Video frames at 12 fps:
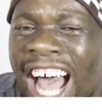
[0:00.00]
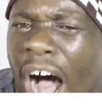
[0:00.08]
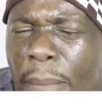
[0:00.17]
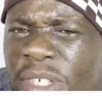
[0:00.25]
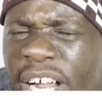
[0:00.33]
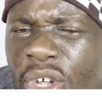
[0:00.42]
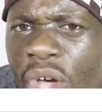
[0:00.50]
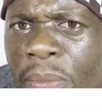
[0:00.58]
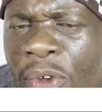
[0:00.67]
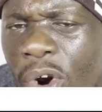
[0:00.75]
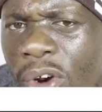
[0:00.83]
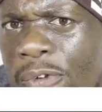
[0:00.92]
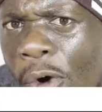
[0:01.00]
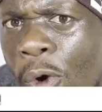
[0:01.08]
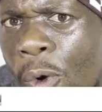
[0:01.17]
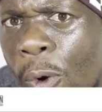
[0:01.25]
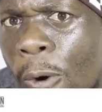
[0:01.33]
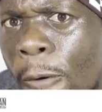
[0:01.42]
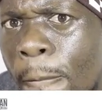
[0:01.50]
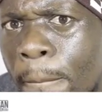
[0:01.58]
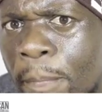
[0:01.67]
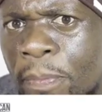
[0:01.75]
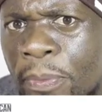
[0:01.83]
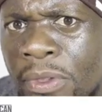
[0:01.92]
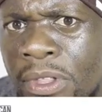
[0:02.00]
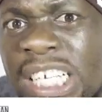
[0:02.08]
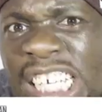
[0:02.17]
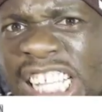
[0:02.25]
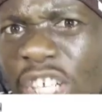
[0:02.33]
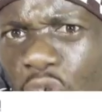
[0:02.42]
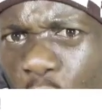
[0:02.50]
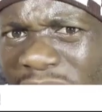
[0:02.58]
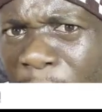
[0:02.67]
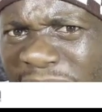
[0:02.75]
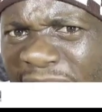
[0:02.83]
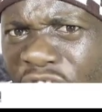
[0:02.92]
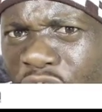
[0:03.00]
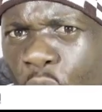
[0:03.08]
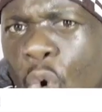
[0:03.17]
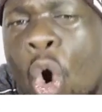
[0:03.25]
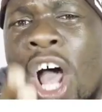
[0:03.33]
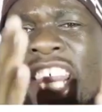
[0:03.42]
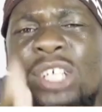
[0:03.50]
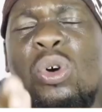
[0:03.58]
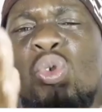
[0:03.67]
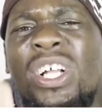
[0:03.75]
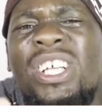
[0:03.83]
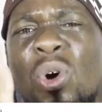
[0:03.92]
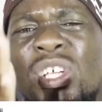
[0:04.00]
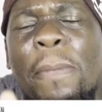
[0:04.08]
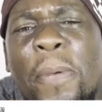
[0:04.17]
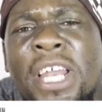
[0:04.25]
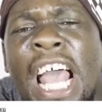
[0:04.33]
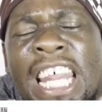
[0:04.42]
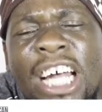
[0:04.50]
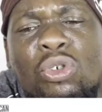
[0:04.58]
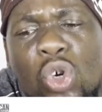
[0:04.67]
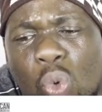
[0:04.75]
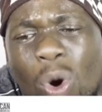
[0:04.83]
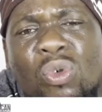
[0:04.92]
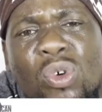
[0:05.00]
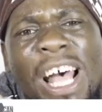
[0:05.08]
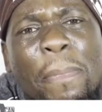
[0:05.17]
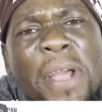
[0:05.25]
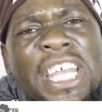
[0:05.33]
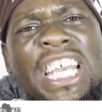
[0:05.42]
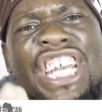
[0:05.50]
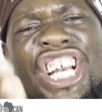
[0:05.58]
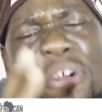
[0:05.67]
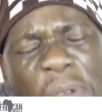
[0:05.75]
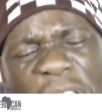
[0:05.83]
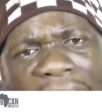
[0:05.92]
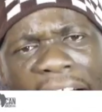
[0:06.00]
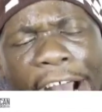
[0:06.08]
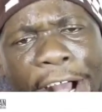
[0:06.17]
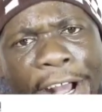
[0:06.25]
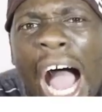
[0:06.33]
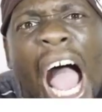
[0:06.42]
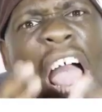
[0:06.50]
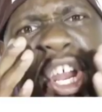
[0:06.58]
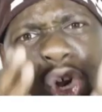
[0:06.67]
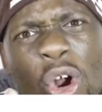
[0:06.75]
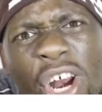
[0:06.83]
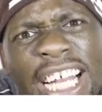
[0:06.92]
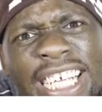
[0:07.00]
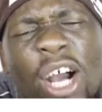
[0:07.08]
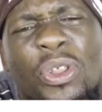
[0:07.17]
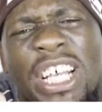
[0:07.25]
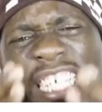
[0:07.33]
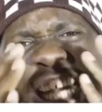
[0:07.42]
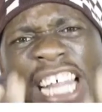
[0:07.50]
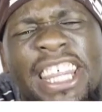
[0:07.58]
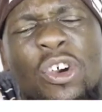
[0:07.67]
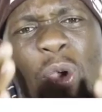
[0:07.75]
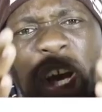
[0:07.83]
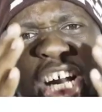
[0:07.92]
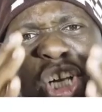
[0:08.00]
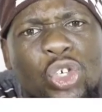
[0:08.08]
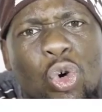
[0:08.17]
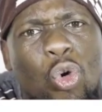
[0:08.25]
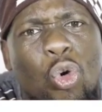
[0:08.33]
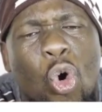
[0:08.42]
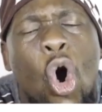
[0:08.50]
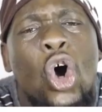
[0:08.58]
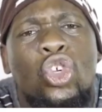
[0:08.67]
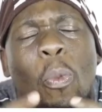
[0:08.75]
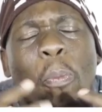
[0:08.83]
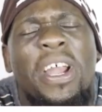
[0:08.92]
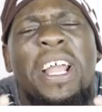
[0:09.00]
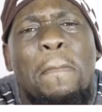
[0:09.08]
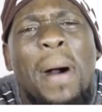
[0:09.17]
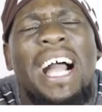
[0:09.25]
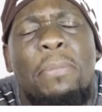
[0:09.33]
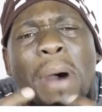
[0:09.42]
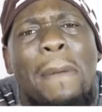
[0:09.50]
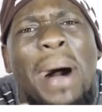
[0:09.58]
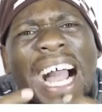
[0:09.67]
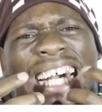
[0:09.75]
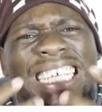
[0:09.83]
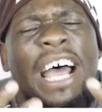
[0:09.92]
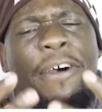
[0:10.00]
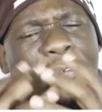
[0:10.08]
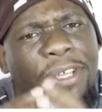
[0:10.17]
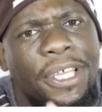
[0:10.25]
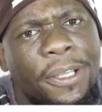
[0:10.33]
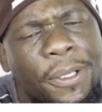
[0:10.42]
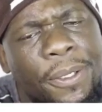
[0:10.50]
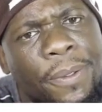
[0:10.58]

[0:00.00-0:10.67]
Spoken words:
I'm telling you, I'm in photo for who? This is the truth, I'm telling you. That was what was happening. That was what was happening in Libya. I know right now there's nothing we can do to bring back Muammar Gaddafi.